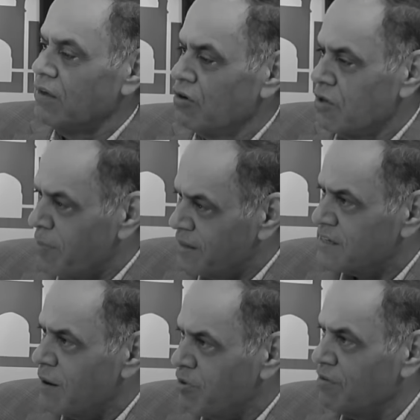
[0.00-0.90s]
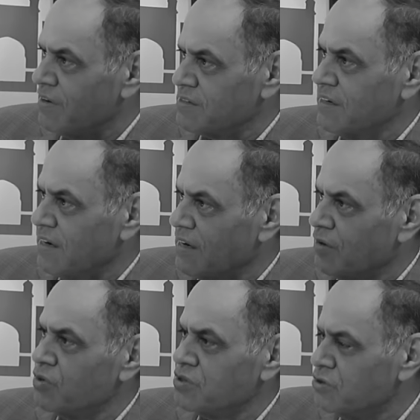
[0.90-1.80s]
you know, the best time to invest in India
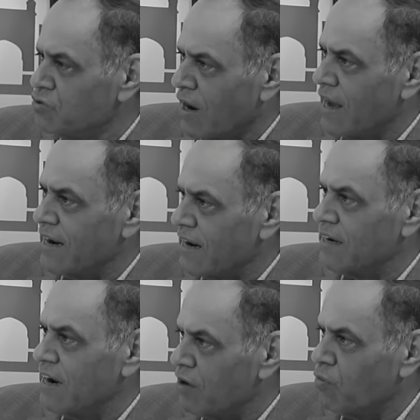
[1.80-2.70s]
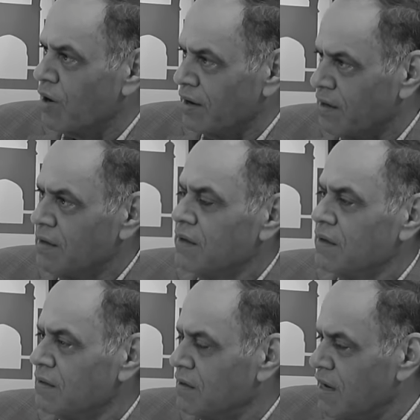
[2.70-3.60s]
was in July 1991,
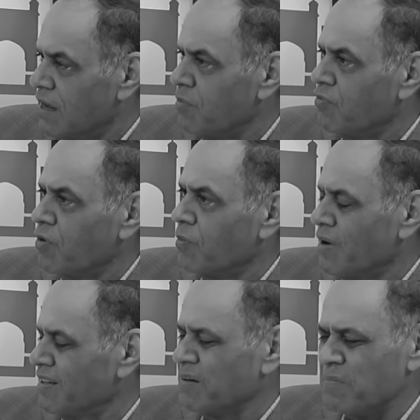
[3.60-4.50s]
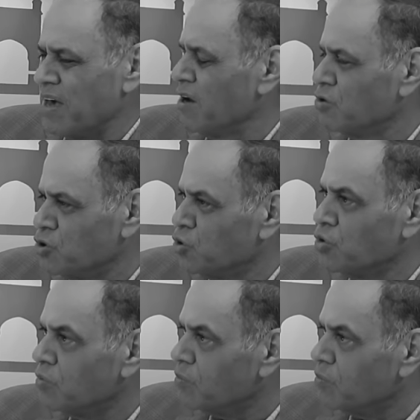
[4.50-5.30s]
the day before, I think May or June,